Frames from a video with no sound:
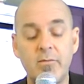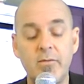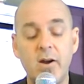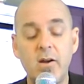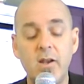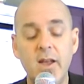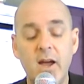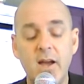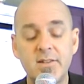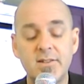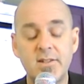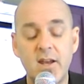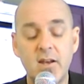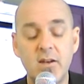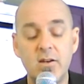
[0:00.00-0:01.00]
For verily
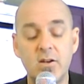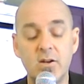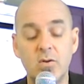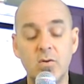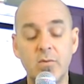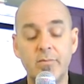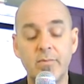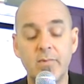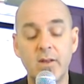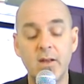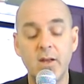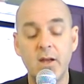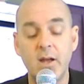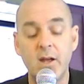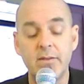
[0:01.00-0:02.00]
I say unto you,
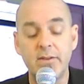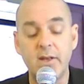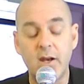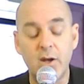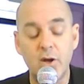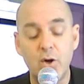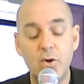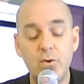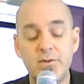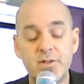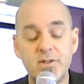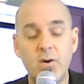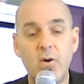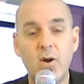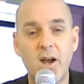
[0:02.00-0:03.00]
that
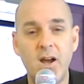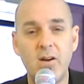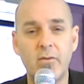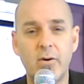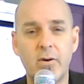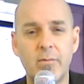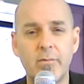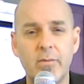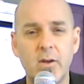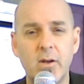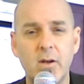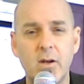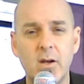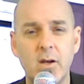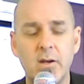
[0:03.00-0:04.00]
whosoever
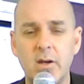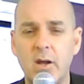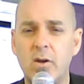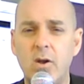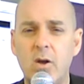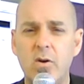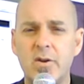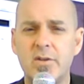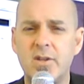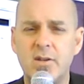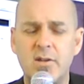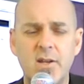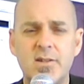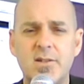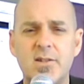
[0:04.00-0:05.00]
now
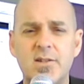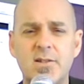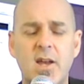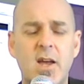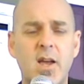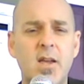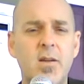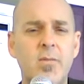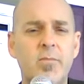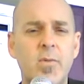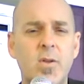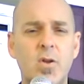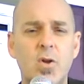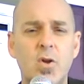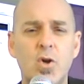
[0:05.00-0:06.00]
notice it doesn't say
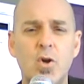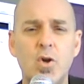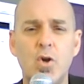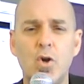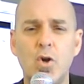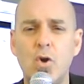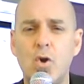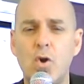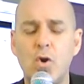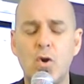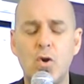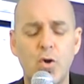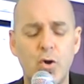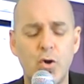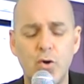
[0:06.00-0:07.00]

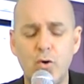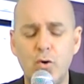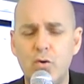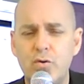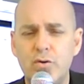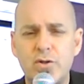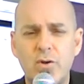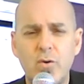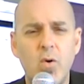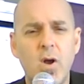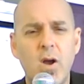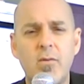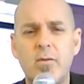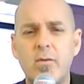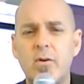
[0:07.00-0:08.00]

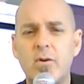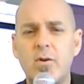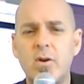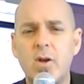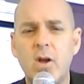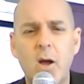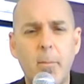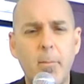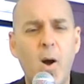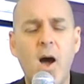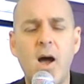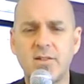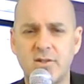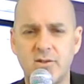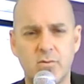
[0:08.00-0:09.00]
whosoever
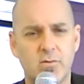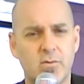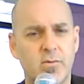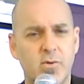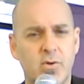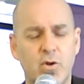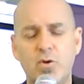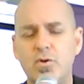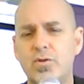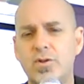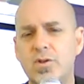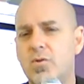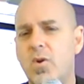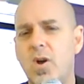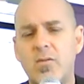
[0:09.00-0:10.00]
apostle,
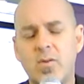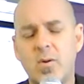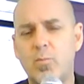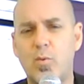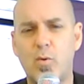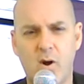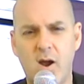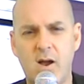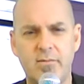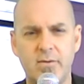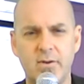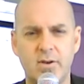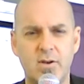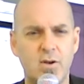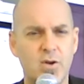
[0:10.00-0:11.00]
whosoever
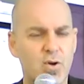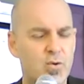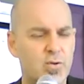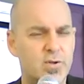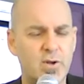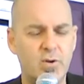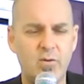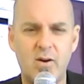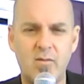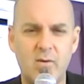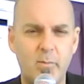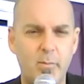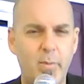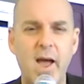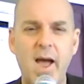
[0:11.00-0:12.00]
prophet,
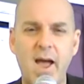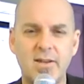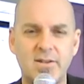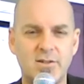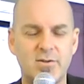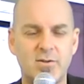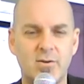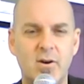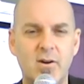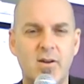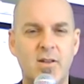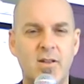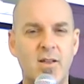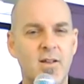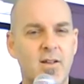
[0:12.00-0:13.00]
whosoever
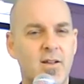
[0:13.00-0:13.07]
pastor,